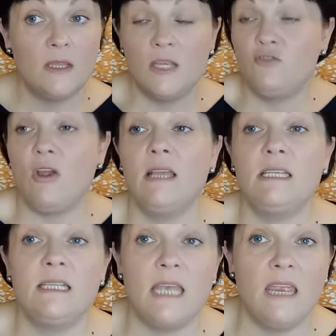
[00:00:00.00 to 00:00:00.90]
They tried
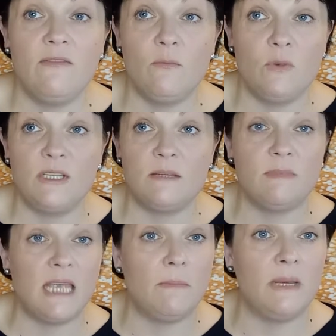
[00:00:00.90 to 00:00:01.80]
to save him with
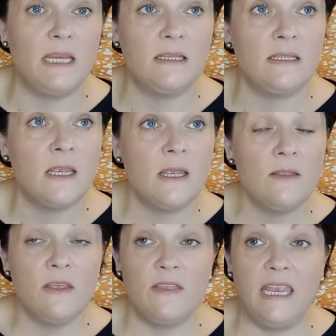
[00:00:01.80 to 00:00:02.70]
some tablets
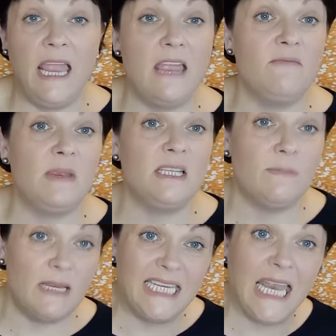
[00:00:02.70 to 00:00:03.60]
that they gave me,
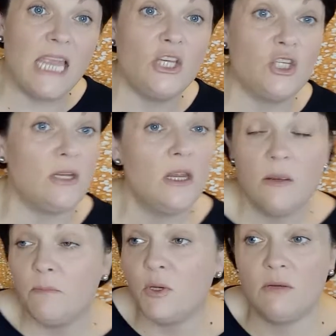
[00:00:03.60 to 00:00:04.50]
some medication.
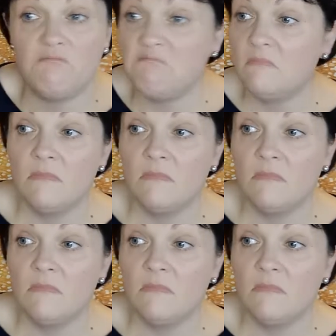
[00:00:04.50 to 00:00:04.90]
But